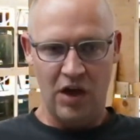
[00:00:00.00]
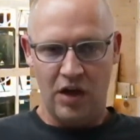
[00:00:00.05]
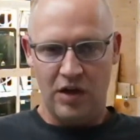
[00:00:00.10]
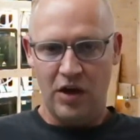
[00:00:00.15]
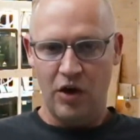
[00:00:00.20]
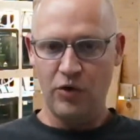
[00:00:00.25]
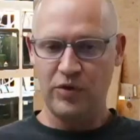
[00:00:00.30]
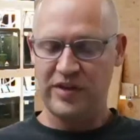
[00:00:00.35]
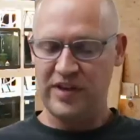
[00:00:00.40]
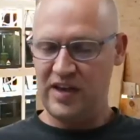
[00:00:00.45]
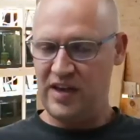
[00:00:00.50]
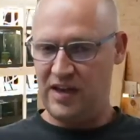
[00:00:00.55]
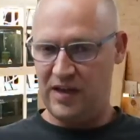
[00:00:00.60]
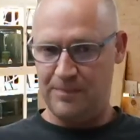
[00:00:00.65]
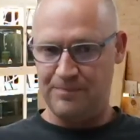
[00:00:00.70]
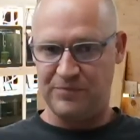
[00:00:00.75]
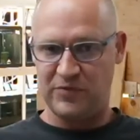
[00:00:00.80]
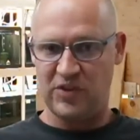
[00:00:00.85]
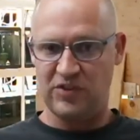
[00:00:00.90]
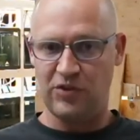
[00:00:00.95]
Okay,
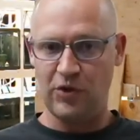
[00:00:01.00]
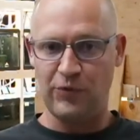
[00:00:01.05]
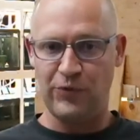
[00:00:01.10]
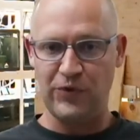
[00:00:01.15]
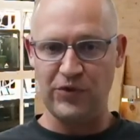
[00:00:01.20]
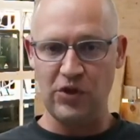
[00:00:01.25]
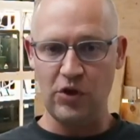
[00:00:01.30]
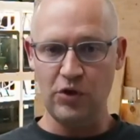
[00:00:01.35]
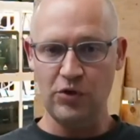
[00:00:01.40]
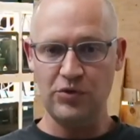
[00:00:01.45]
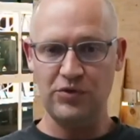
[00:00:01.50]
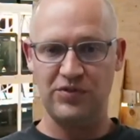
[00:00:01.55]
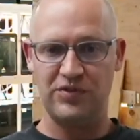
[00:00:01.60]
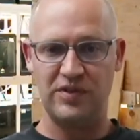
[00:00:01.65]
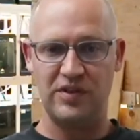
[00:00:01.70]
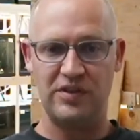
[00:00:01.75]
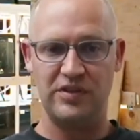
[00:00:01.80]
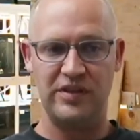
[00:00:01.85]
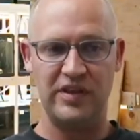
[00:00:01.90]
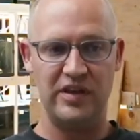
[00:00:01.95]
so for those
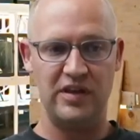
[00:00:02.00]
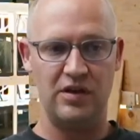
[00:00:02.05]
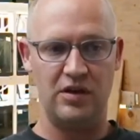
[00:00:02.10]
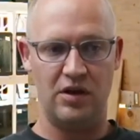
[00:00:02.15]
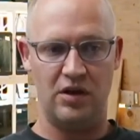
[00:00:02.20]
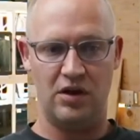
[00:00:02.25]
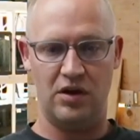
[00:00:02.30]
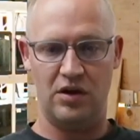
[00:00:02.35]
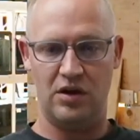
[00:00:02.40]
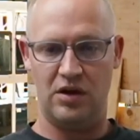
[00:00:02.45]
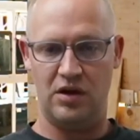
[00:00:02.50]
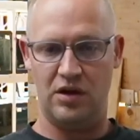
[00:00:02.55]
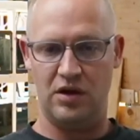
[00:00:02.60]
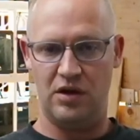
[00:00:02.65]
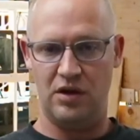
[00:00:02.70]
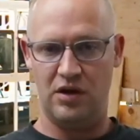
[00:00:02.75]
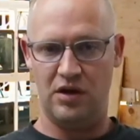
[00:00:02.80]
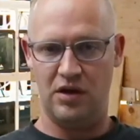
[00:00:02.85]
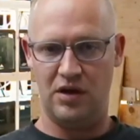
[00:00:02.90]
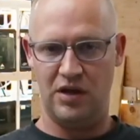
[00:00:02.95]
that
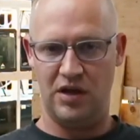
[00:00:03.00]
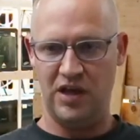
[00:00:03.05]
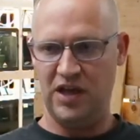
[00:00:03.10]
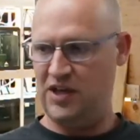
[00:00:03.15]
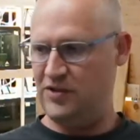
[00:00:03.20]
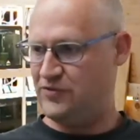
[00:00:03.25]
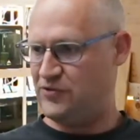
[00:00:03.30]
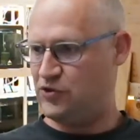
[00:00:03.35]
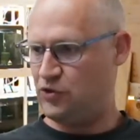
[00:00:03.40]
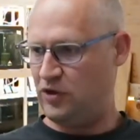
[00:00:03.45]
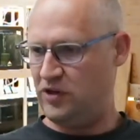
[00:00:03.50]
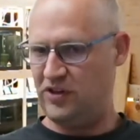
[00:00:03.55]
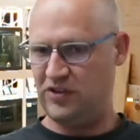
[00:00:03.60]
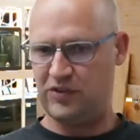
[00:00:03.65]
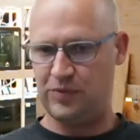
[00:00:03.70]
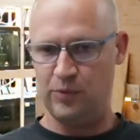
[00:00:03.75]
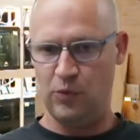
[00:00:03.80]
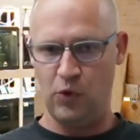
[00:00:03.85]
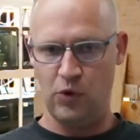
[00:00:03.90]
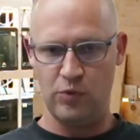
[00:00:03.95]
have joined us
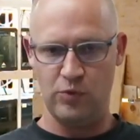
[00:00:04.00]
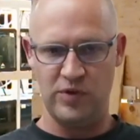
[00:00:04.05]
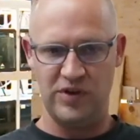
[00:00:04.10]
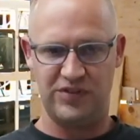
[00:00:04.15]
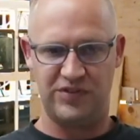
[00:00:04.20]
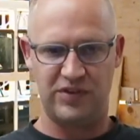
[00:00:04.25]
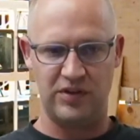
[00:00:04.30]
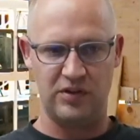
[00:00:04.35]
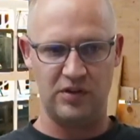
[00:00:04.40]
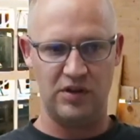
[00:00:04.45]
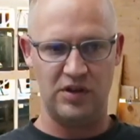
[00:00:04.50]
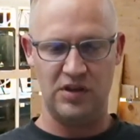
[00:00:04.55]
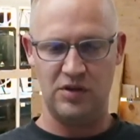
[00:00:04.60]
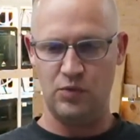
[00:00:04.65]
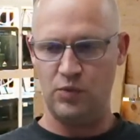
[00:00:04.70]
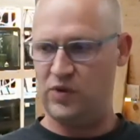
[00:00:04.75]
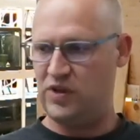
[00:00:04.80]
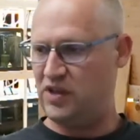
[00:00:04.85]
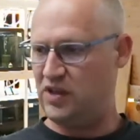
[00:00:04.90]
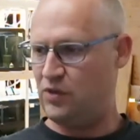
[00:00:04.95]
more recently,
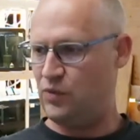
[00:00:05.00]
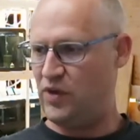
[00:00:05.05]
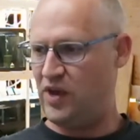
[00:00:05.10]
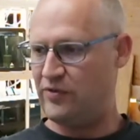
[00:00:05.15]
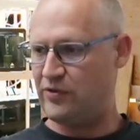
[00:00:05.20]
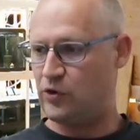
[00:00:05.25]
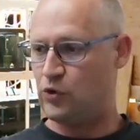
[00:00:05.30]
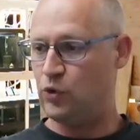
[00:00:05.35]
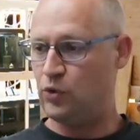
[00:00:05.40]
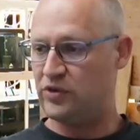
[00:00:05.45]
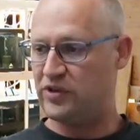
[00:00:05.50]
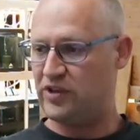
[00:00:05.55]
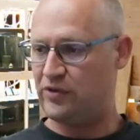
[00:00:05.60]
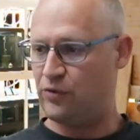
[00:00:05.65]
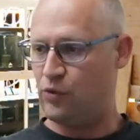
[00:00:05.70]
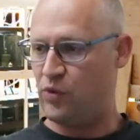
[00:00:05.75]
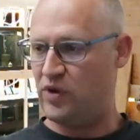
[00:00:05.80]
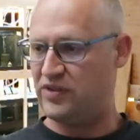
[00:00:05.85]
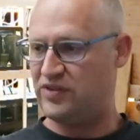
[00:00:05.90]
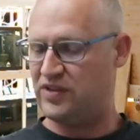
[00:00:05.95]
we have a cool
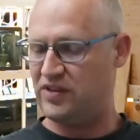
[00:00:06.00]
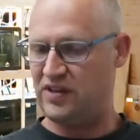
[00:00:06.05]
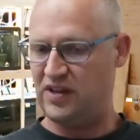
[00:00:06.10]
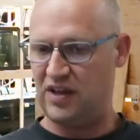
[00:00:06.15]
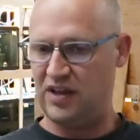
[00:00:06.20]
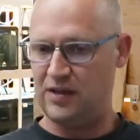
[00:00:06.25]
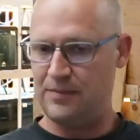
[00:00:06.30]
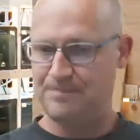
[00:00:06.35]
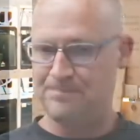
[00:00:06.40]
giveaway today.